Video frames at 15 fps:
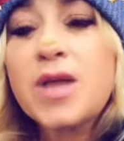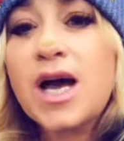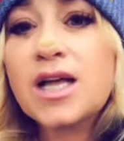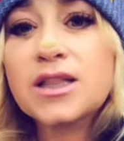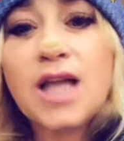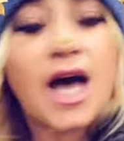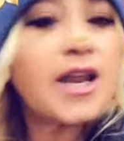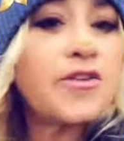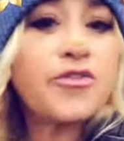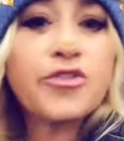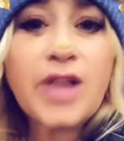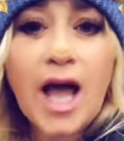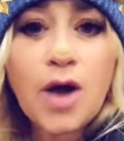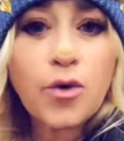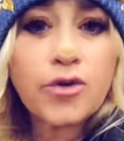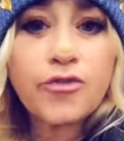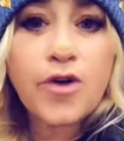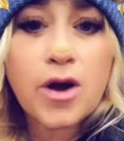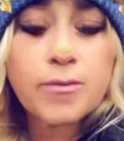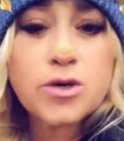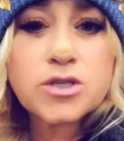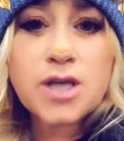A lot of flower
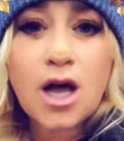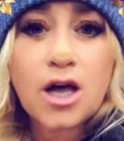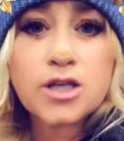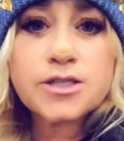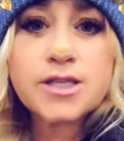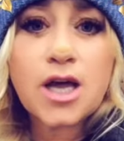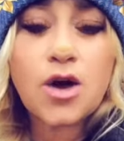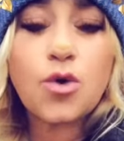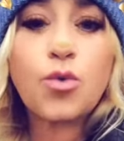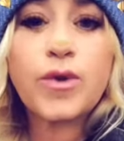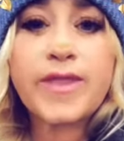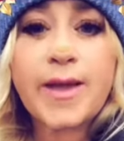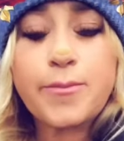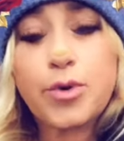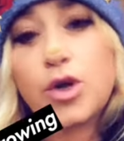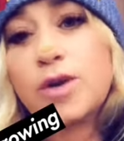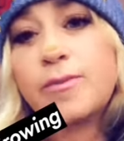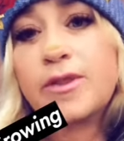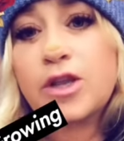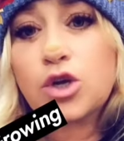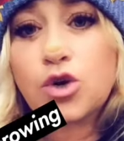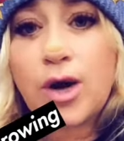farmers also, when they put them
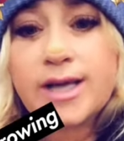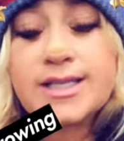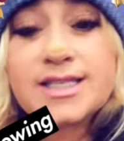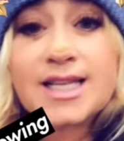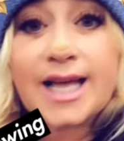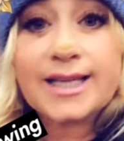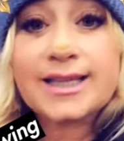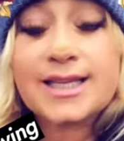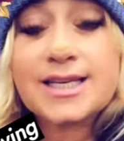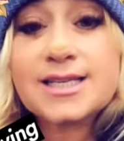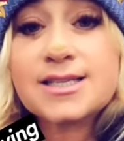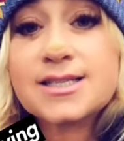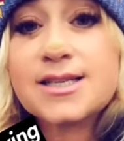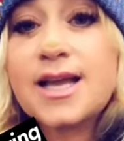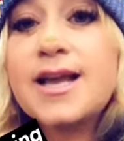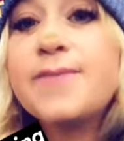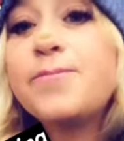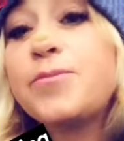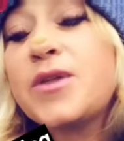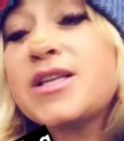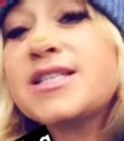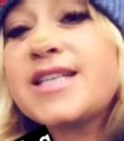in the crates like this,
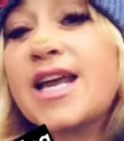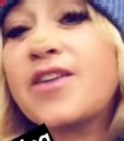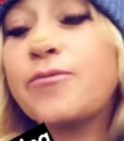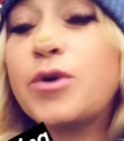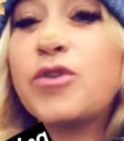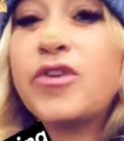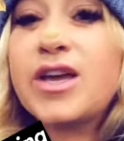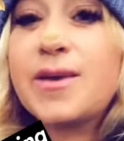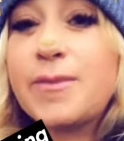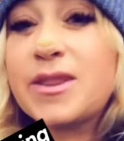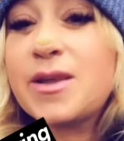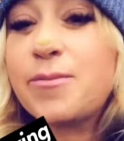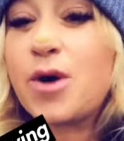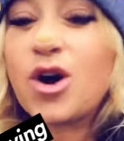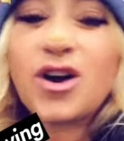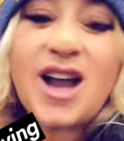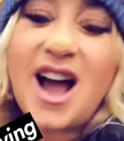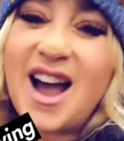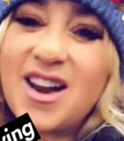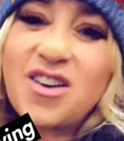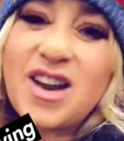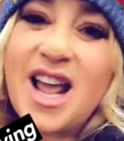instead of moving them in the barn,
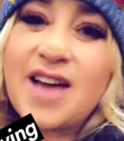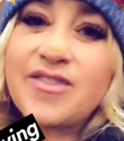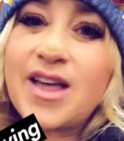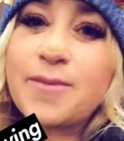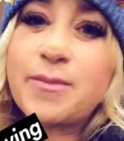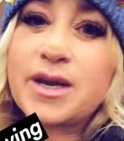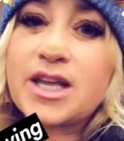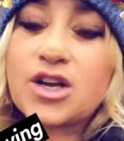I don't have that many